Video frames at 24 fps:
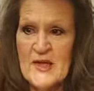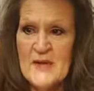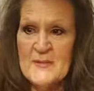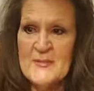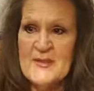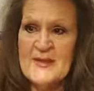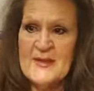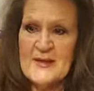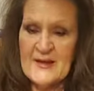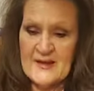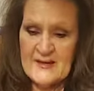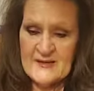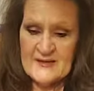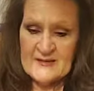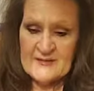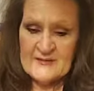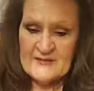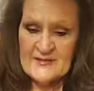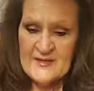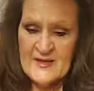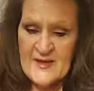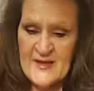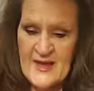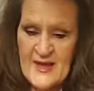because
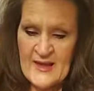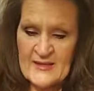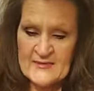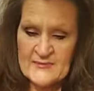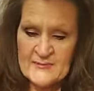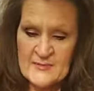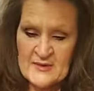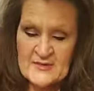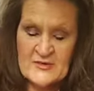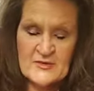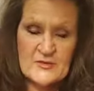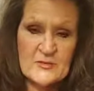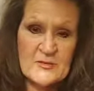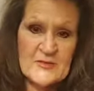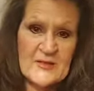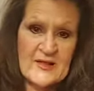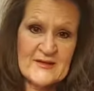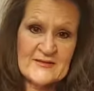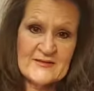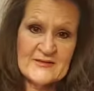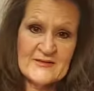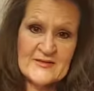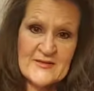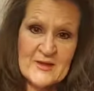as much as we
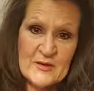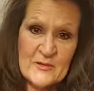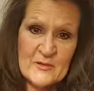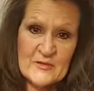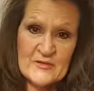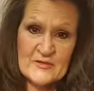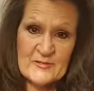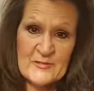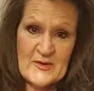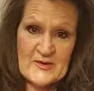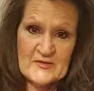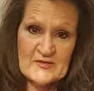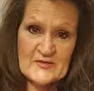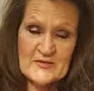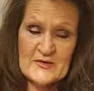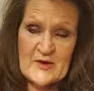like to think we're special